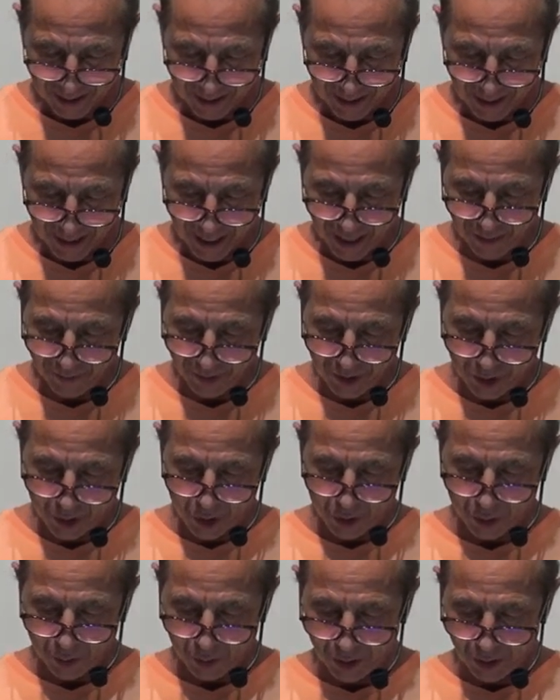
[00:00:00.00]
And having his
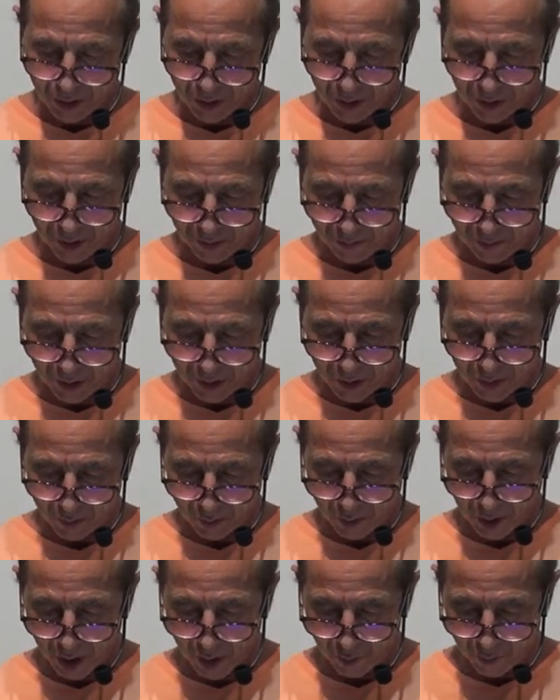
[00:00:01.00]
children in submission with all